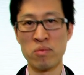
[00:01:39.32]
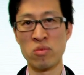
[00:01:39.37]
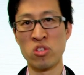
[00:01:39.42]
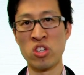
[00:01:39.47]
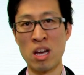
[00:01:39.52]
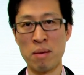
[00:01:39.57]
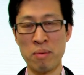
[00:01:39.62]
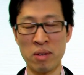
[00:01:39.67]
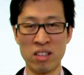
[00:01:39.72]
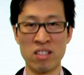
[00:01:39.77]

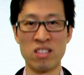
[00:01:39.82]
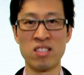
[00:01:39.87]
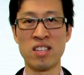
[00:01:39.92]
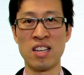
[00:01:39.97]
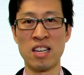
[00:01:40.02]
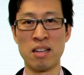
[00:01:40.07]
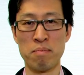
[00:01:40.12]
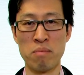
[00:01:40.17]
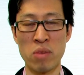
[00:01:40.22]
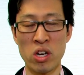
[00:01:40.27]
jabbing the
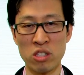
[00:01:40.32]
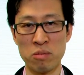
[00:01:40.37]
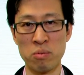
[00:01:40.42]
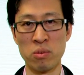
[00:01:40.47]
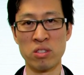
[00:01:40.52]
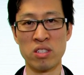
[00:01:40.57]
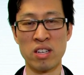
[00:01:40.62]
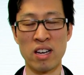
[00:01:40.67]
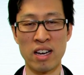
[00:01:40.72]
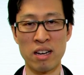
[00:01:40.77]
skin
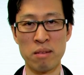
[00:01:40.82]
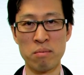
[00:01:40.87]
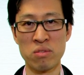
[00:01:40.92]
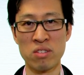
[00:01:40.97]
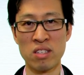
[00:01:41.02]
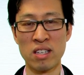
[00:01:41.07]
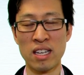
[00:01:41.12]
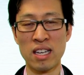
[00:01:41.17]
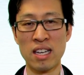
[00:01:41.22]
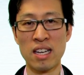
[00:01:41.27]
multiple
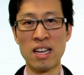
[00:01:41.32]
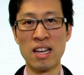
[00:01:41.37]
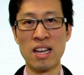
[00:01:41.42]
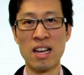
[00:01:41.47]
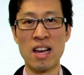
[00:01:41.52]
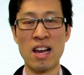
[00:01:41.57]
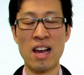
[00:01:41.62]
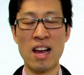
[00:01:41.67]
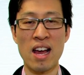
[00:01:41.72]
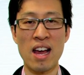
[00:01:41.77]
times,
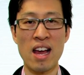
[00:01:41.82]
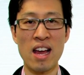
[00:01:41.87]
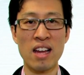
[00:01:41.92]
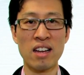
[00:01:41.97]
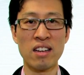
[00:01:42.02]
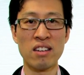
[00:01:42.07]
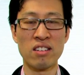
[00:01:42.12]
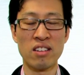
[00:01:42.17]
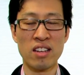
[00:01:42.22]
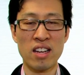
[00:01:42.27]

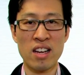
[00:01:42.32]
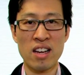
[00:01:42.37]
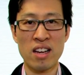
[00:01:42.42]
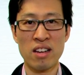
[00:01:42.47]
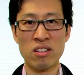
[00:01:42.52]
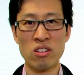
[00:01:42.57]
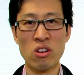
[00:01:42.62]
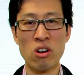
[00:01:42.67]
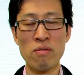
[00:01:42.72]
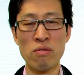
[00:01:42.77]
and
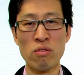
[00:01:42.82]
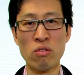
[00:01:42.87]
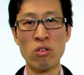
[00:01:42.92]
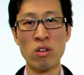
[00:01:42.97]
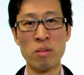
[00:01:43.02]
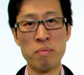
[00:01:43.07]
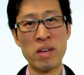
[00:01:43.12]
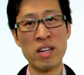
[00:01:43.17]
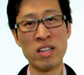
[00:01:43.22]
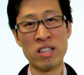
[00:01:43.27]

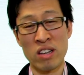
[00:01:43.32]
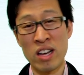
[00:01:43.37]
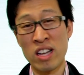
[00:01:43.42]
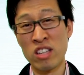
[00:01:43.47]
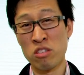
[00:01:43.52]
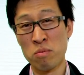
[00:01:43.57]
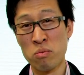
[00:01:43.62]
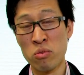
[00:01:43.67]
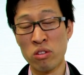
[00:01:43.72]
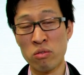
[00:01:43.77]
overall a better
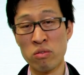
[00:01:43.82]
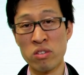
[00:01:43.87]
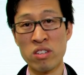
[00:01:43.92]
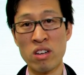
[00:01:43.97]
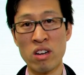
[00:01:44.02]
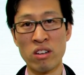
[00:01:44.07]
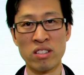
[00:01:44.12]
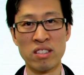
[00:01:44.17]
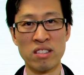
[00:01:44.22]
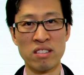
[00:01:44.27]
and smoother
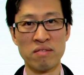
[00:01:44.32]
result.